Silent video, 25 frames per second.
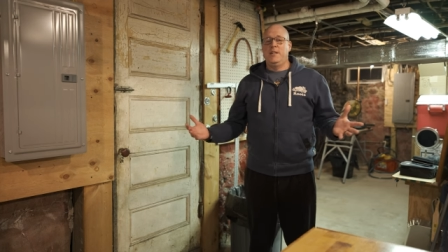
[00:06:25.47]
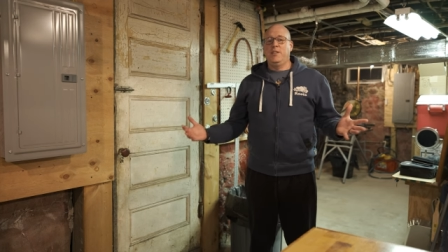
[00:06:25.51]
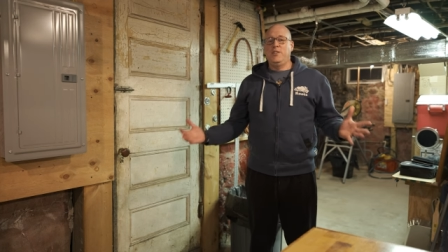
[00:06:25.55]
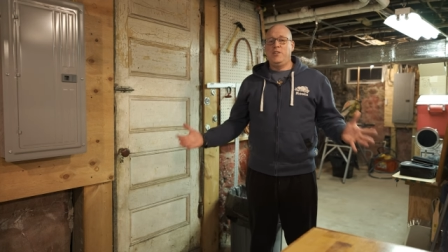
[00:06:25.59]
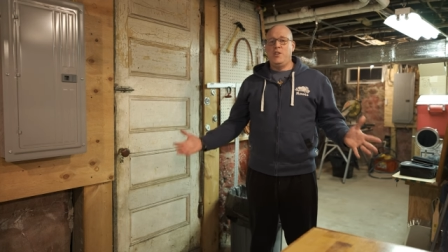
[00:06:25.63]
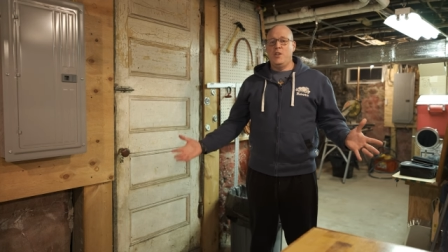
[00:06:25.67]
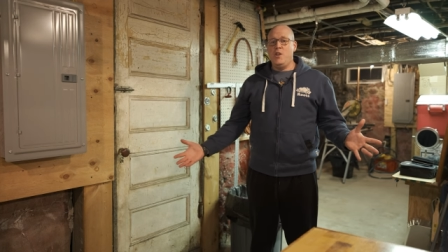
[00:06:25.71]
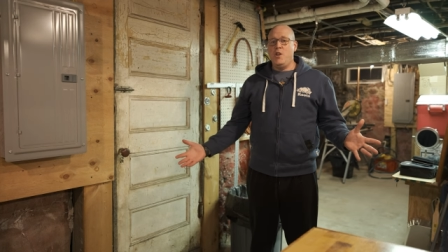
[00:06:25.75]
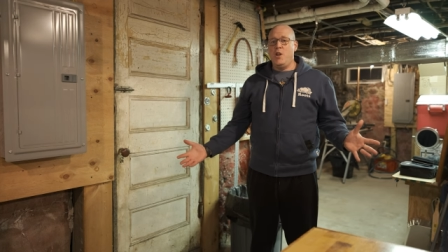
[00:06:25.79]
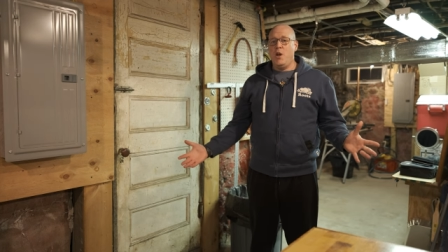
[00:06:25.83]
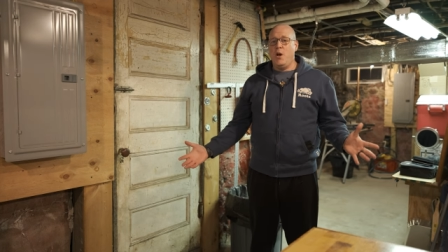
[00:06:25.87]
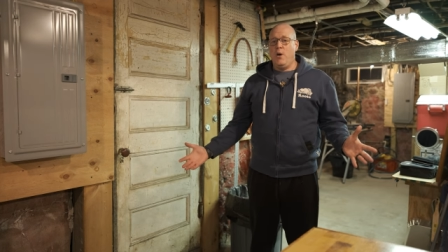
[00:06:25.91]

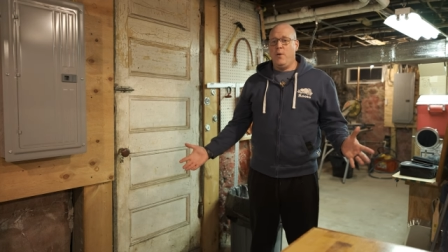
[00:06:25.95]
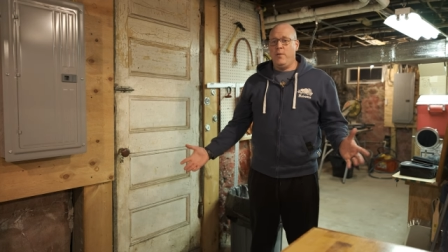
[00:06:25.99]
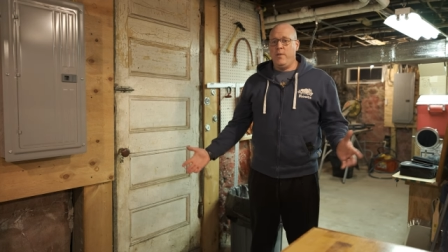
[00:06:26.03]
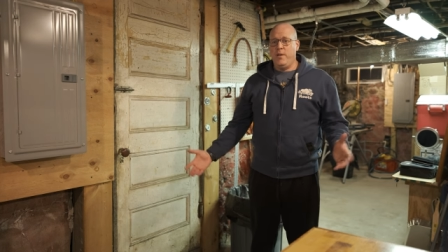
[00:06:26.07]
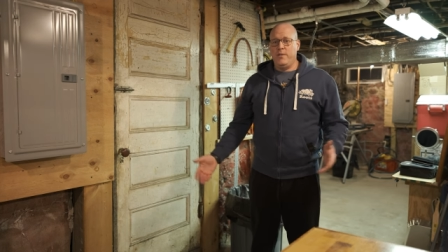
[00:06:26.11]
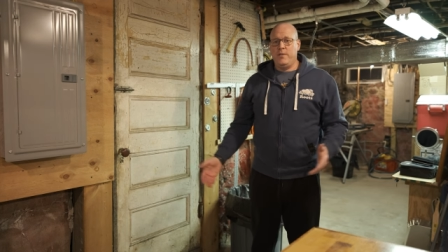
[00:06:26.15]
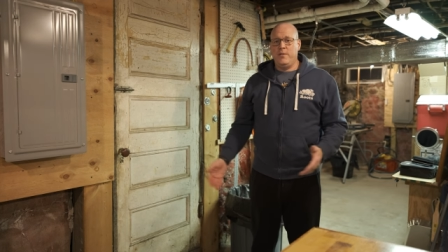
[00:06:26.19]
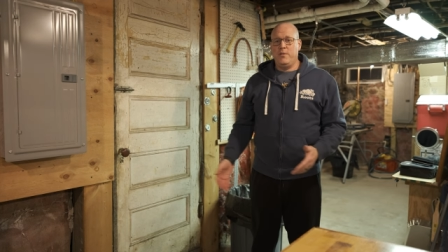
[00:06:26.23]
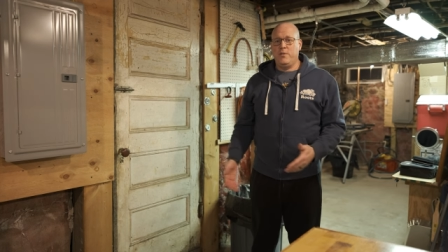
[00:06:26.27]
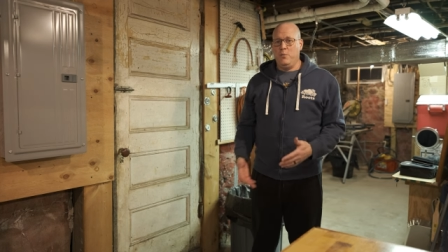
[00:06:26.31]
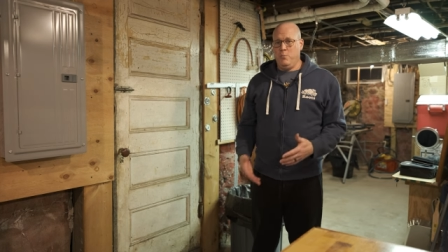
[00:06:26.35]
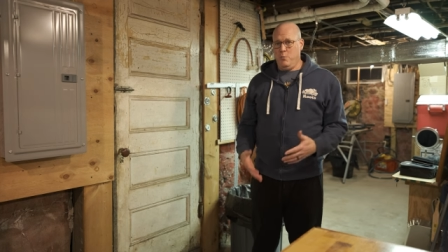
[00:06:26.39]
to know
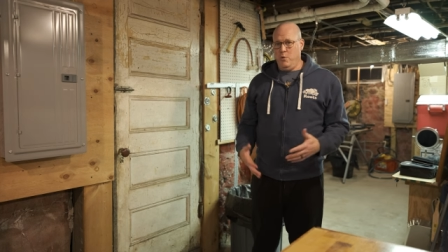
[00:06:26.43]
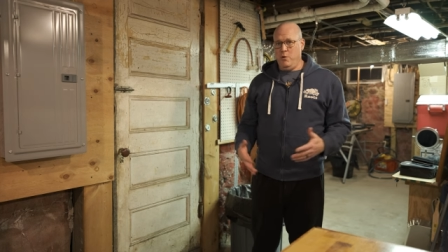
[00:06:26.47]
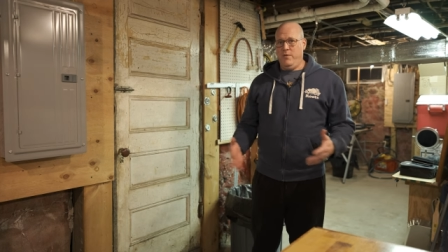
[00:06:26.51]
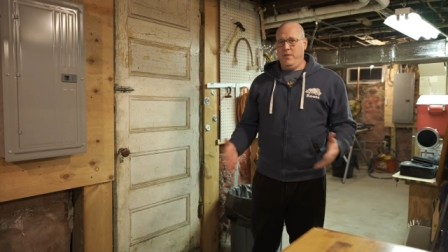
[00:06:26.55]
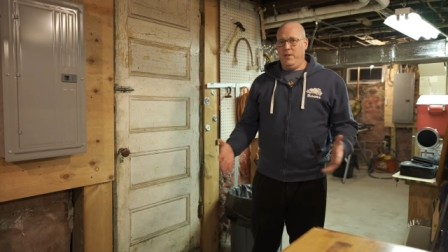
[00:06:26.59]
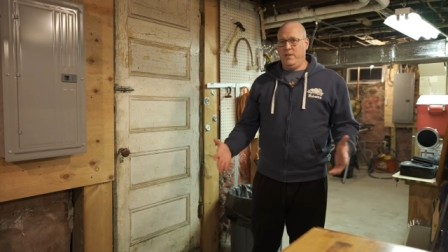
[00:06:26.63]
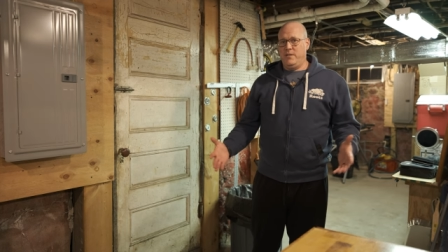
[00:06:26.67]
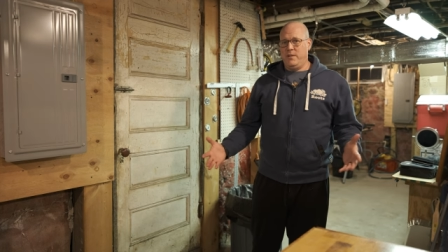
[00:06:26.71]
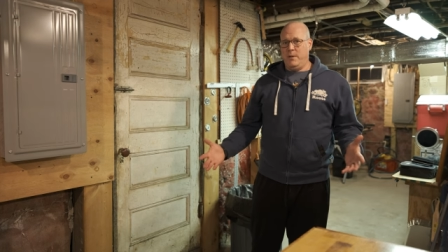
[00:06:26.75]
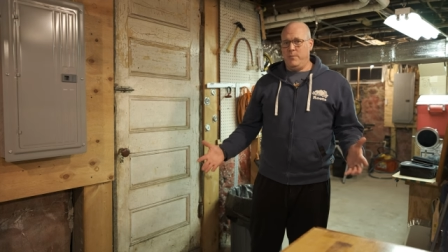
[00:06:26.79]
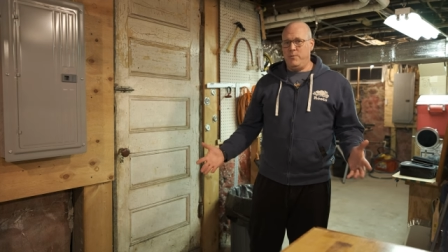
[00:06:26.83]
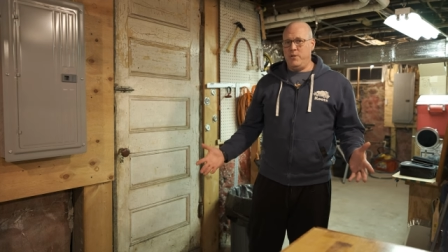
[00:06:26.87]
that there's a
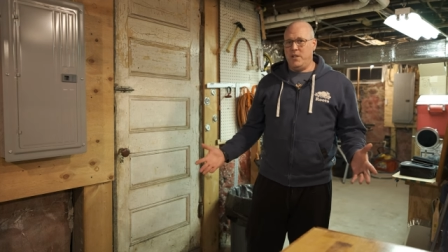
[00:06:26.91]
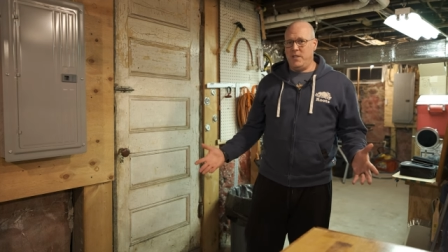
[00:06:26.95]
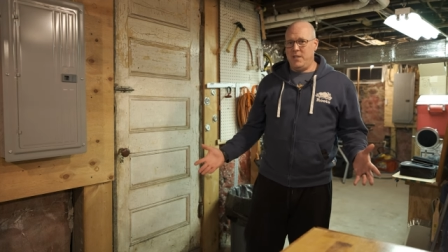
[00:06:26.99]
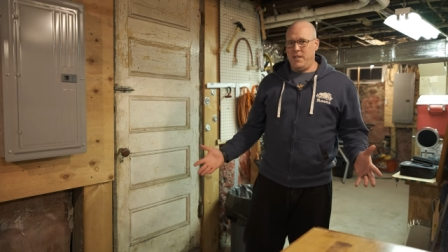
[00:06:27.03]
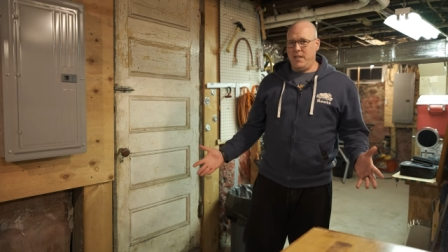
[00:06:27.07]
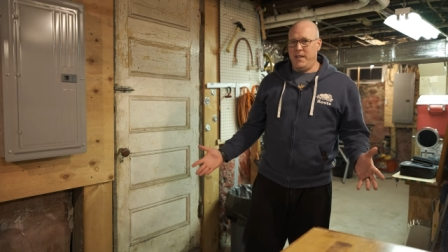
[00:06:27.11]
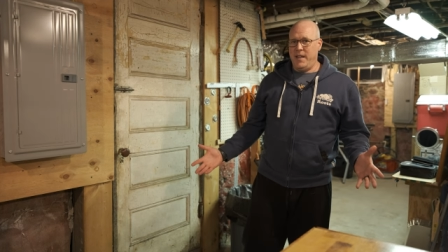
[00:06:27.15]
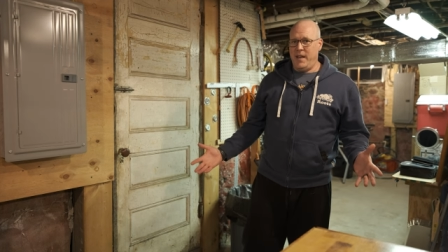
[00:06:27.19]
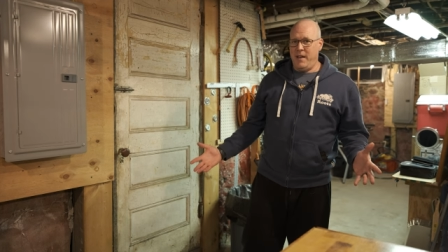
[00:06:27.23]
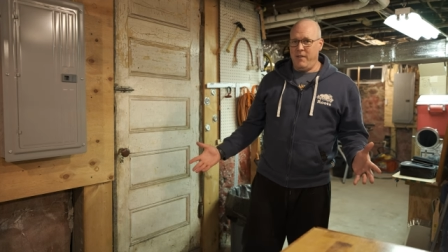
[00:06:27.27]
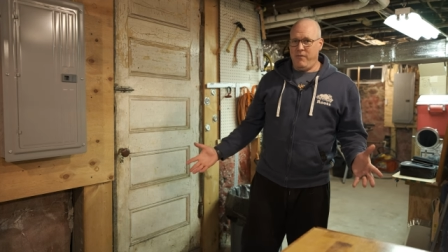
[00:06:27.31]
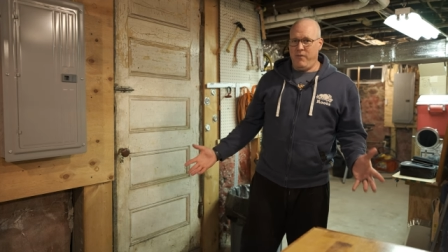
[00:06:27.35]
moving subject
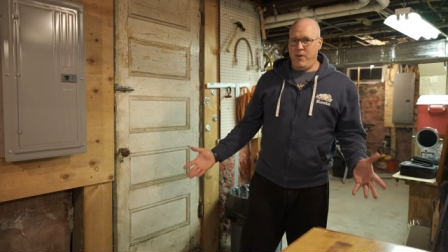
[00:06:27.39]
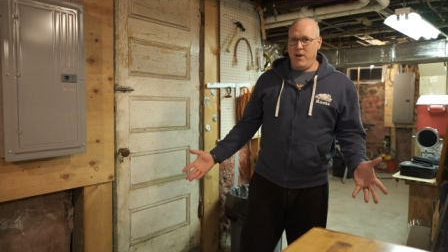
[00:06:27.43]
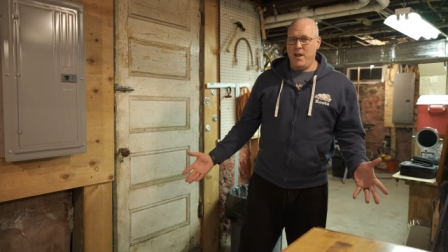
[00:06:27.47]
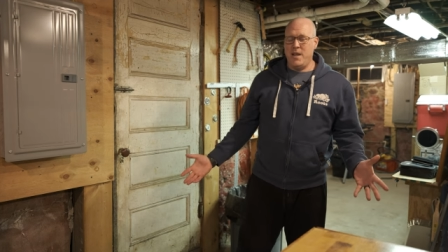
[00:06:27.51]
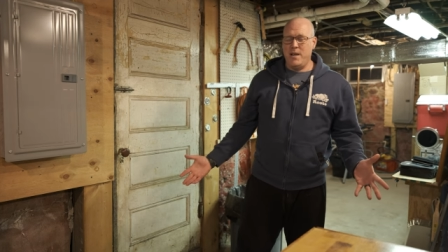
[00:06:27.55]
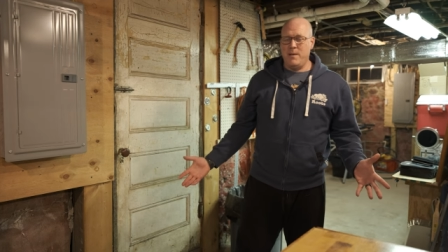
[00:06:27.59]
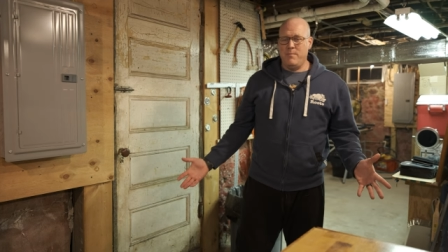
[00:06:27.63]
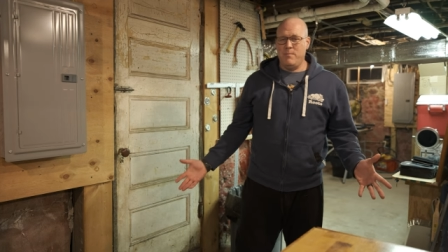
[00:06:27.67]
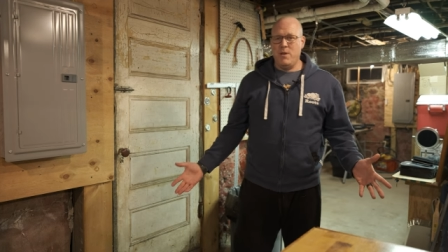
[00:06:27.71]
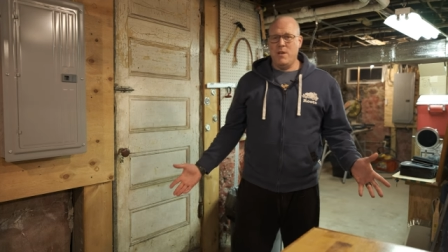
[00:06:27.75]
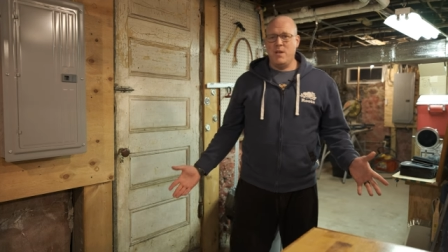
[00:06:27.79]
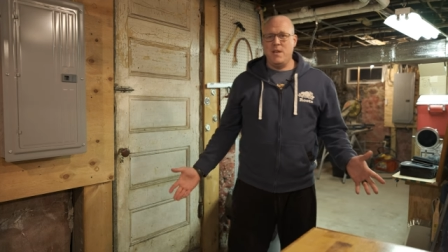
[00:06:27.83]
in that
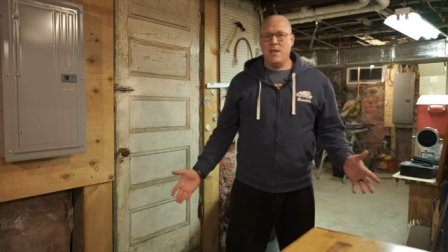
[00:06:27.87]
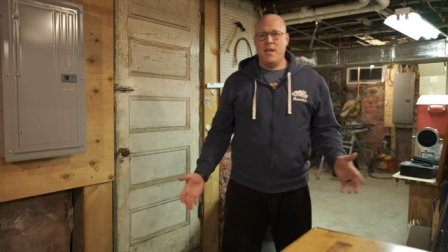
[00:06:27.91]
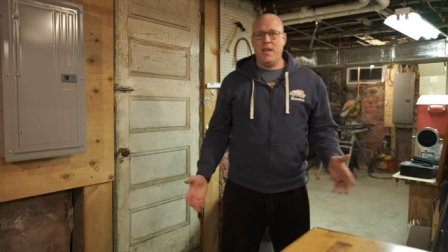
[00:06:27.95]
frame.